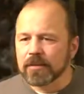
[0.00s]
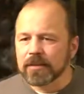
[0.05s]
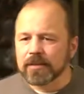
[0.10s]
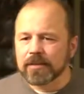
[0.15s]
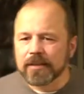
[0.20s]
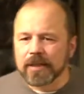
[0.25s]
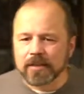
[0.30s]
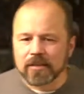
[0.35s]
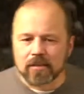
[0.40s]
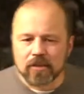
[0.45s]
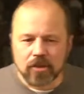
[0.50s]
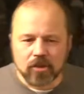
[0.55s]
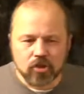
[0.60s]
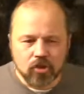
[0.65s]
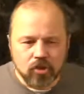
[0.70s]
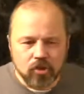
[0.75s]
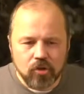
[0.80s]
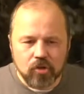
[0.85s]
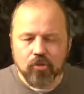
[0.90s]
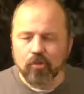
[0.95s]
that's not
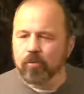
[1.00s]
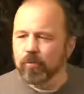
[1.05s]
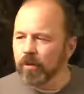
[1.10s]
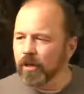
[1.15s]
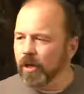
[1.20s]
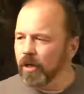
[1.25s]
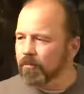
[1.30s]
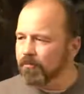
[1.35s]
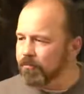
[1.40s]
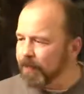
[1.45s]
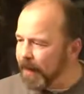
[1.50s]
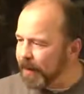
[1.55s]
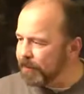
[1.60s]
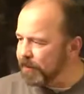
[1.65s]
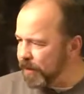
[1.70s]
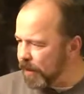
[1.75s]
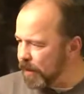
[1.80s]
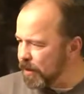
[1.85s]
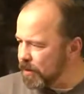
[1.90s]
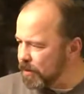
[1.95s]
true. We are
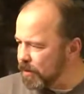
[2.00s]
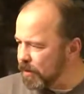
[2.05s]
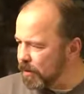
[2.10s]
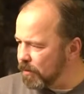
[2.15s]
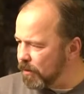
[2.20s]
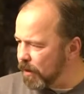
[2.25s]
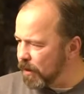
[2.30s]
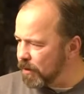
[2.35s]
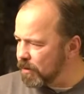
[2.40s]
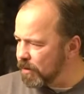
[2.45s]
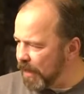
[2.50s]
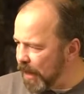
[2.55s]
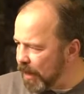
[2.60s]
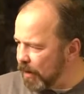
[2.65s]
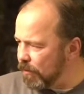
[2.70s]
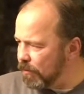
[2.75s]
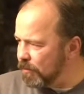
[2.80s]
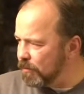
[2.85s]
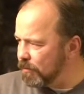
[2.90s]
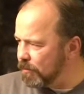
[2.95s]
baptized in Christ
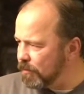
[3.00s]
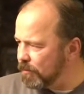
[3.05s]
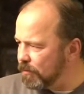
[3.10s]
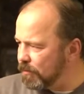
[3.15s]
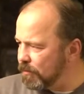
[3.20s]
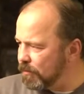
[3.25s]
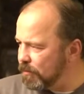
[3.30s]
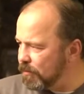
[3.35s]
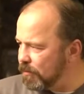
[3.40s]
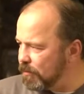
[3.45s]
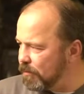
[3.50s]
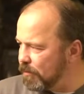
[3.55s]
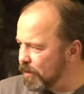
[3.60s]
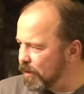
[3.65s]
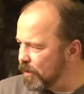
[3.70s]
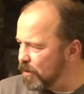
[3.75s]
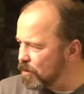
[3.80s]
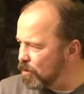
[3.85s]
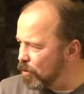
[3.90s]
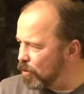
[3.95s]
now.
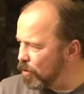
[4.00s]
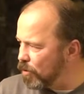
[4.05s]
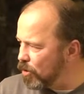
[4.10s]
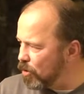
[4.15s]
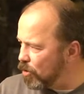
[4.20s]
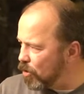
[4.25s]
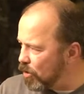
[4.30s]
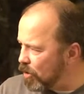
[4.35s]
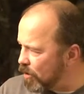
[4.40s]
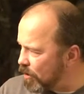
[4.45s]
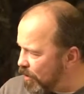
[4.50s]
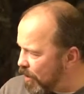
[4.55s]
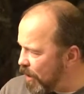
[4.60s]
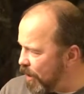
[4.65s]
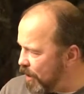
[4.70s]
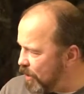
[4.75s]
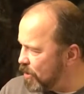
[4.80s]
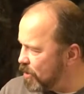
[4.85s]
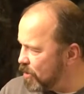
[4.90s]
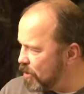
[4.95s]
Right? So long you're
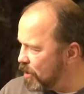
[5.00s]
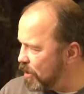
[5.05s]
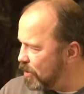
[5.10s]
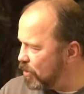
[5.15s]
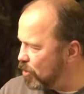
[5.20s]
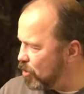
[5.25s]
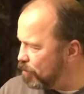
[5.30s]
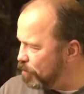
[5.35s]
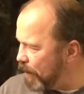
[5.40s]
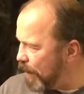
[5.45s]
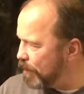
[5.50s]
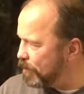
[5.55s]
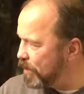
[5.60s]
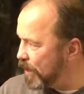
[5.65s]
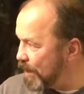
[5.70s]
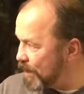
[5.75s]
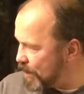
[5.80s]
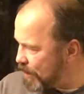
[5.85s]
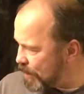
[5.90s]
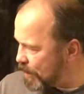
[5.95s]
Christ, you're
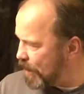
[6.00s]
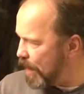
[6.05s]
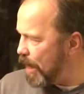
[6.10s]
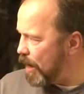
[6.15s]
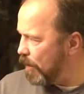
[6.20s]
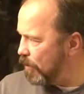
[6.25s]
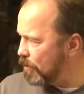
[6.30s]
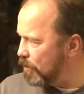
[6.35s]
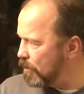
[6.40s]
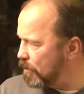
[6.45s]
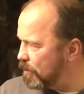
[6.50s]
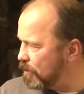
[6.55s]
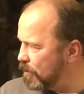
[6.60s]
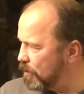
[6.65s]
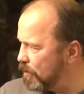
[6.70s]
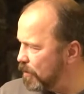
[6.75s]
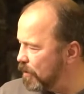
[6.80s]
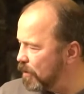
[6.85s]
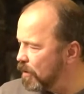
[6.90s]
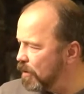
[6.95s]
baptized now.
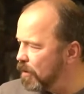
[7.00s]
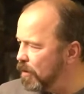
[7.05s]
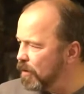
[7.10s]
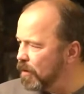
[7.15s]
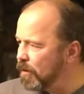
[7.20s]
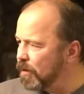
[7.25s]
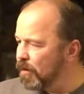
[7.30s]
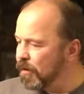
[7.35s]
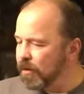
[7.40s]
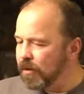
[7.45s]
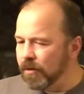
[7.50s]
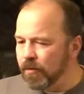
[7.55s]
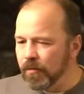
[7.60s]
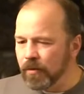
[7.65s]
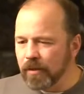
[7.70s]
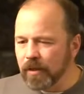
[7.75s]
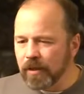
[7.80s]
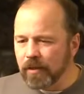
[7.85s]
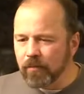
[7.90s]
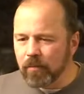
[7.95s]

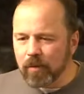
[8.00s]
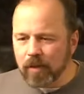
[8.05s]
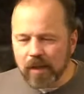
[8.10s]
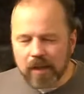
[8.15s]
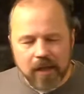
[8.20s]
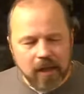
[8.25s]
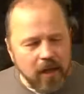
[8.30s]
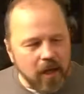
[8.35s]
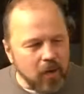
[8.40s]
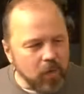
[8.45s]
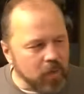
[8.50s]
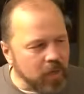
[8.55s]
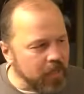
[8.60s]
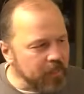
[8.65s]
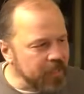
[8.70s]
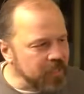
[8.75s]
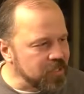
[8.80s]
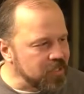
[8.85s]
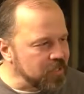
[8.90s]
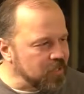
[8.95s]
Well, then, I'm like, how
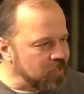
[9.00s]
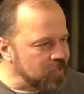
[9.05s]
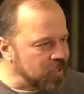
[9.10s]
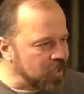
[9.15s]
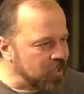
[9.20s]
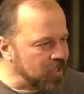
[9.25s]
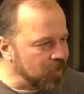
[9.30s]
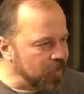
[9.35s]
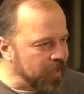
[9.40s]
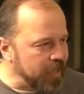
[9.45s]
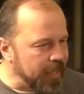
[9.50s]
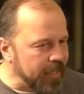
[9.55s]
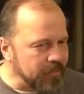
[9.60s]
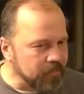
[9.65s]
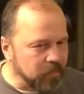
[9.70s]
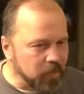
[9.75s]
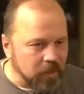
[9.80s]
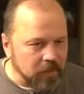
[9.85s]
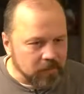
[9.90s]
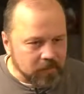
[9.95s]
come I still struggle with that?
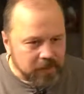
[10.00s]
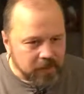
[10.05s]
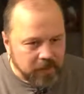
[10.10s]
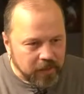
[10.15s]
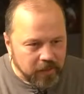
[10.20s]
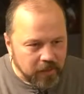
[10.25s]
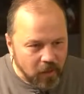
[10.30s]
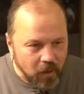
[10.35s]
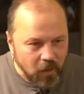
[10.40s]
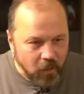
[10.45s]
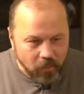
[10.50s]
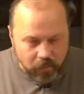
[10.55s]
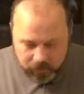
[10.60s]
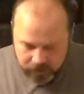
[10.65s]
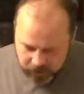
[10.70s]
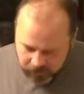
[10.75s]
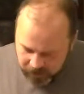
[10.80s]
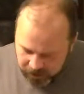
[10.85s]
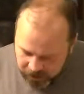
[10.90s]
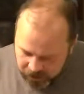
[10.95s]
Well, hello,
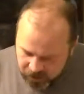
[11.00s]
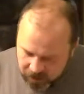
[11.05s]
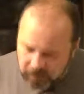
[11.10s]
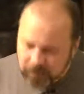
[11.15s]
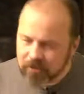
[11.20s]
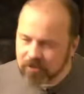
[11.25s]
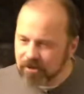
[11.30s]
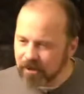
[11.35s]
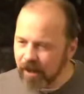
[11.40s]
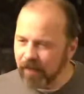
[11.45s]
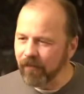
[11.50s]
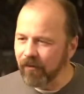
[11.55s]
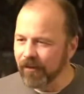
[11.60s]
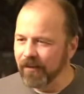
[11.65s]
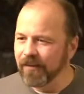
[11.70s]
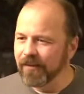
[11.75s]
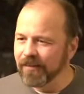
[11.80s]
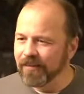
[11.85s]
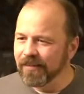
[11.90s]
we read chapter 7.